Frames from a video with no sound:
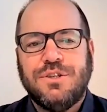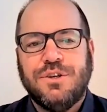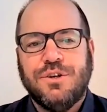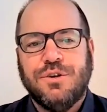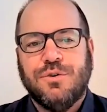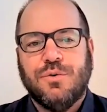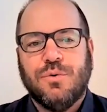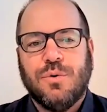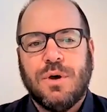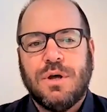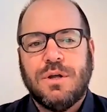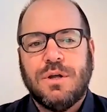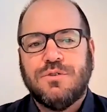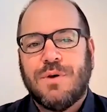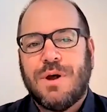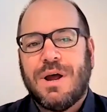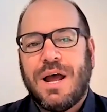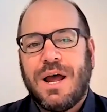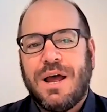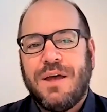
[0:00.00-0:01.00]
to
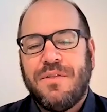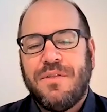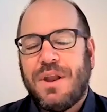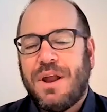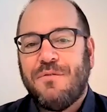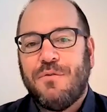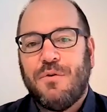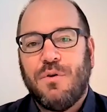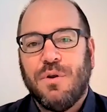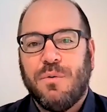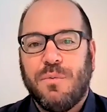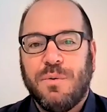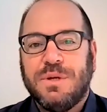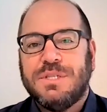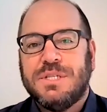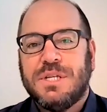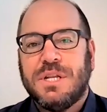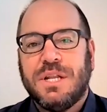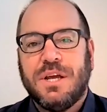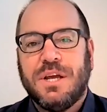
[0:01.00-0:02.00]
dry eye that I've only
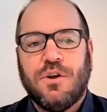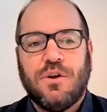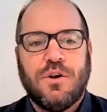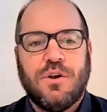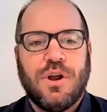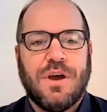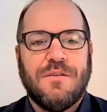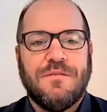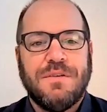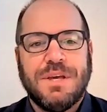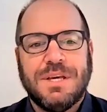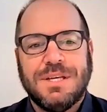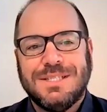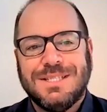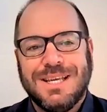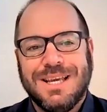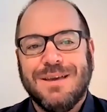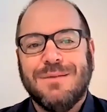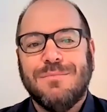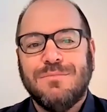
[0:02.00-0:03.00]
recently heard of
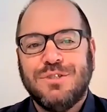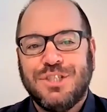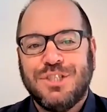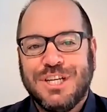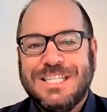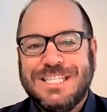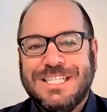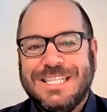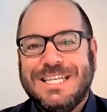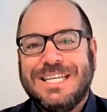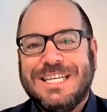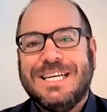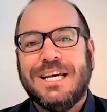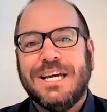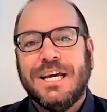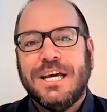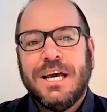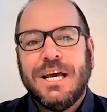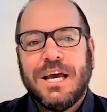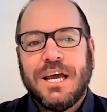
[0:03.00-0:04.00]
is
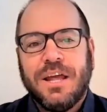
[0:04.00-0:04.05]
MGD.